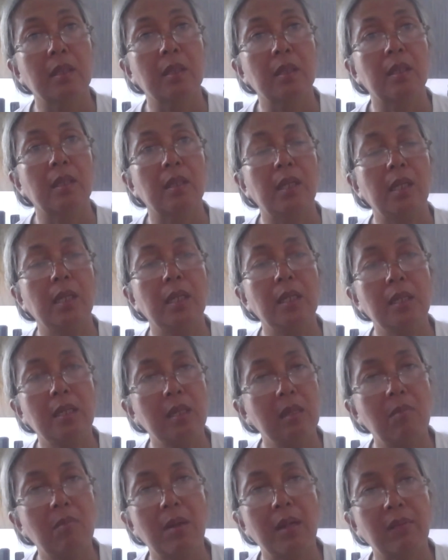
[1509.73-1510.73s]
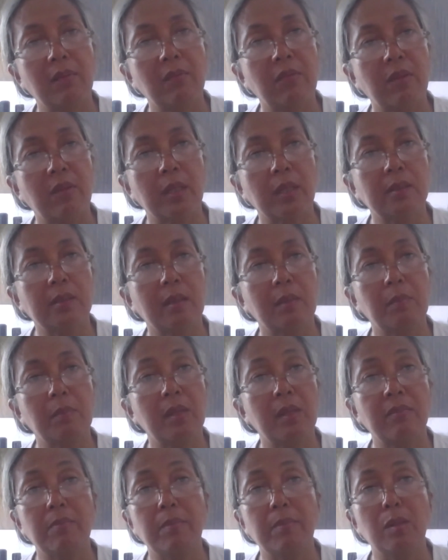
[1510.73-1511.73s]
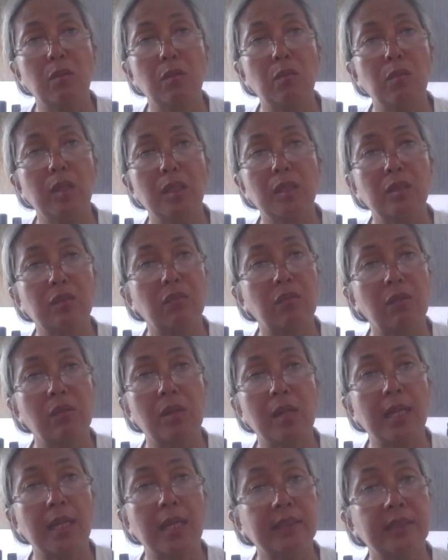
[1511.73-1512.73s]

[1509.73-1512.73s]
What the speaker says: In Tibet, for example, I've been doing this for last